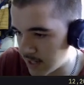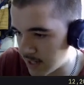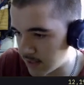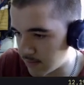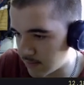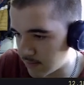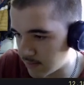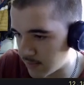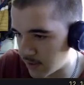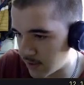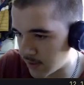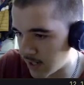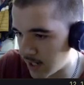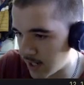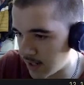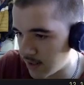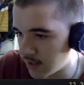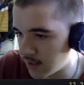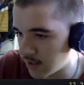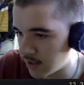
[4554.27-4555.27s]
Okay.
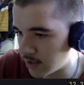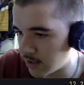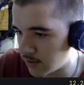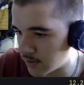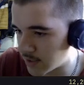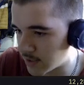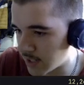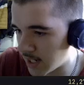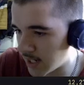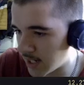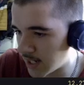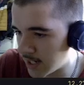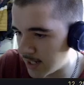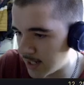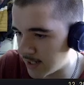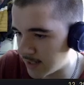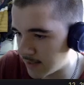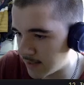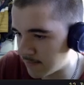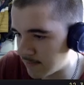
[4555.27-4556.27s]

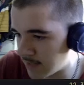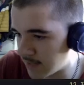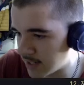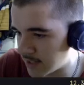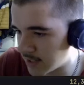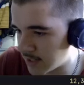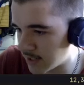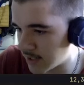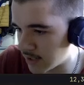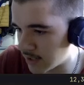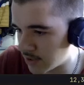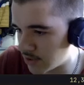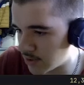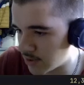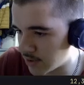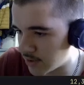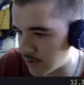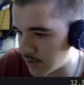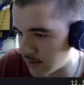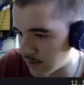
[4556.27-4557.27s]
Decide message
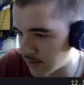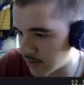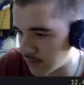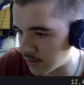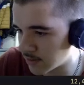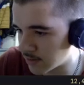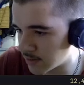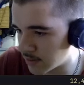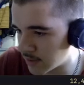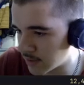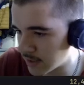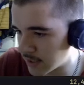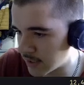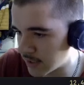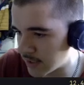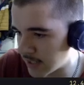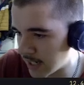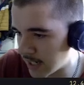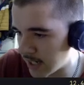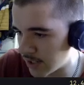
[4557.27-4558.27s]
circle
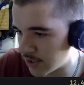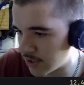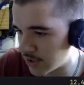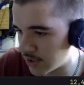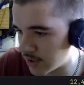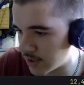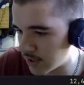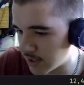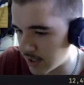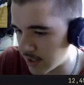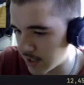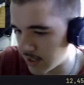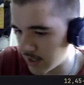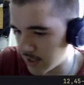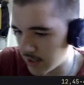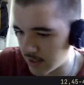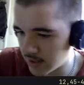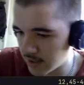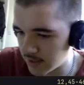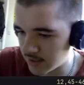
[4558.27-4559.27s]
dashed.
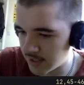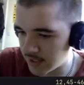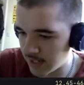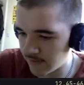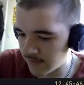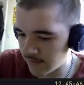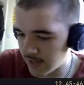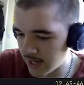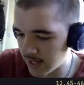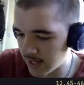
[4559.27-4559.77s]
Save that.